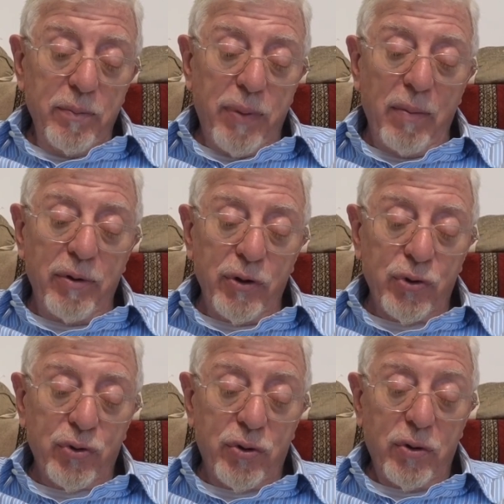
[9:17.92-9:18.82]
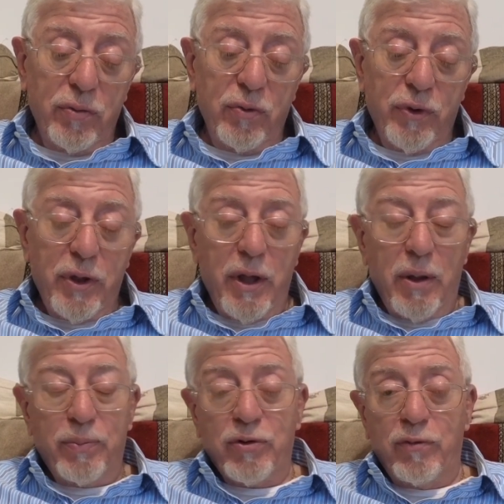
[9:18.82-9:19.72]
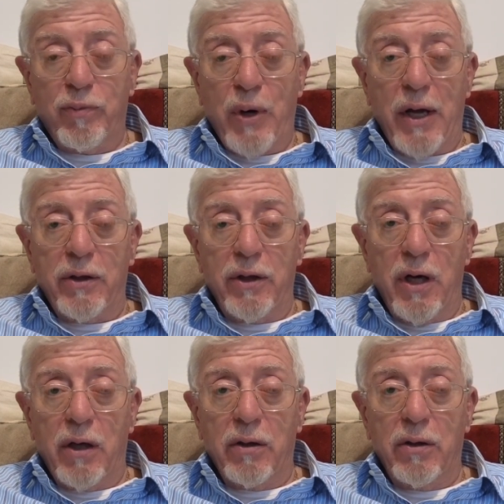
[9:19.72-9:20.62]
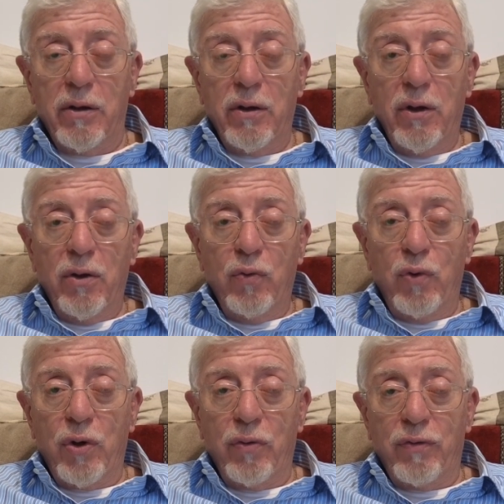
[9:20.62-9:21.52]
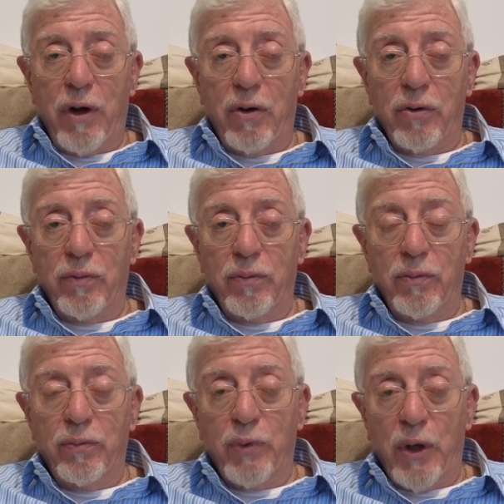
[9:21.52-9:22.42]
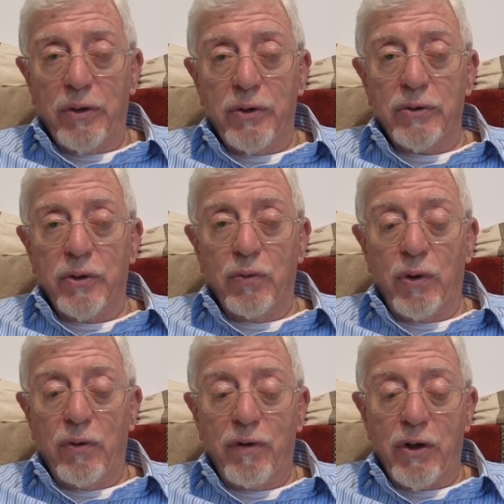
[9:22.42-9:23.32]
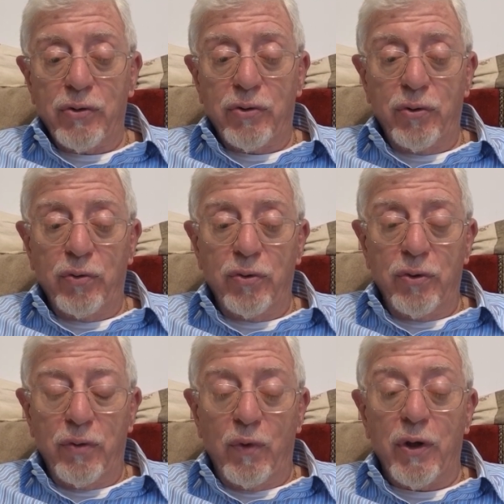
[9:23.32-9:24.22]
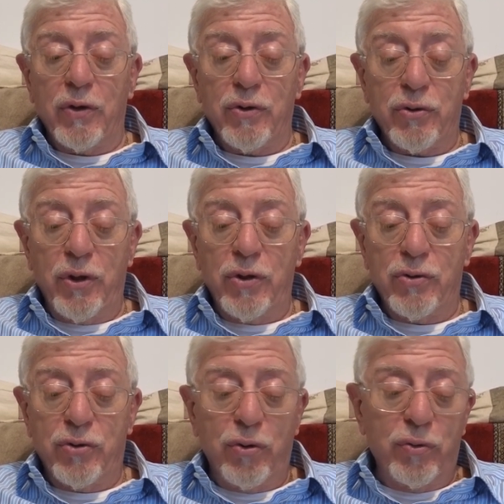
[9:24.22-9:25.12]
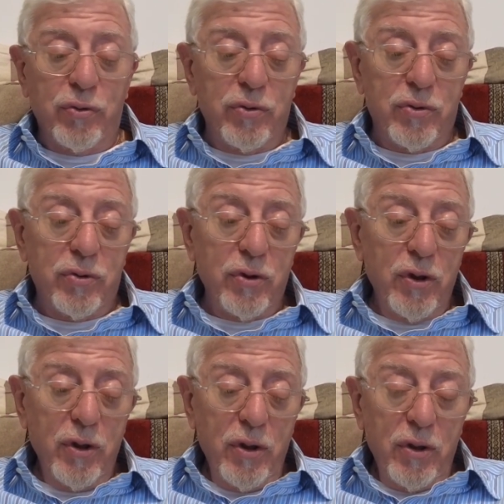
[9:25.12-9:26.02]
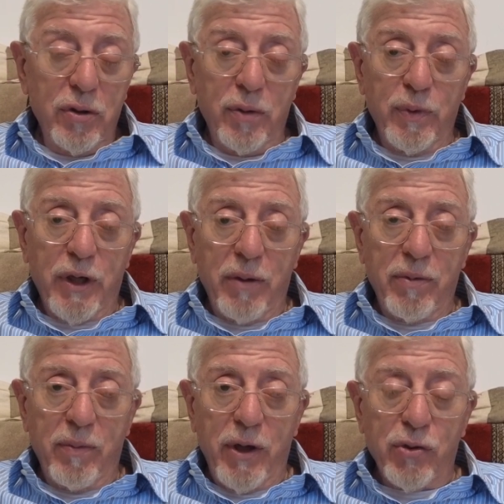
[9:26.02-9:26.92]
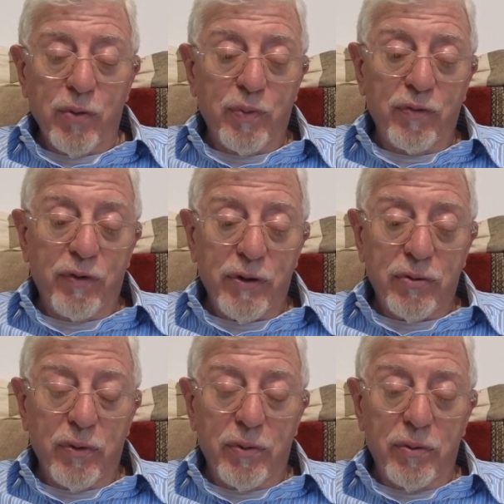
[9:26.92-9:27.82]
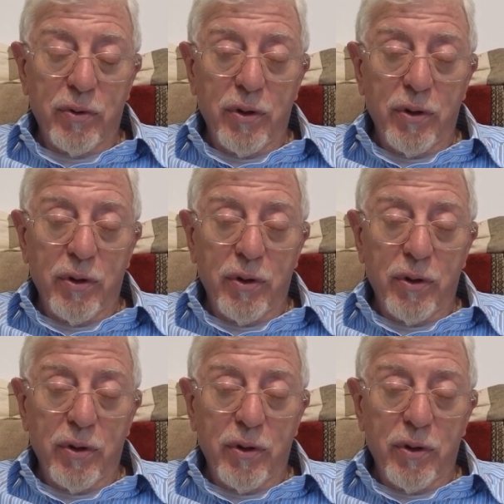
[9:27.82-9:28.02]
published, with the helps of Brad Young, one of our brothers and one of his students that became a major professor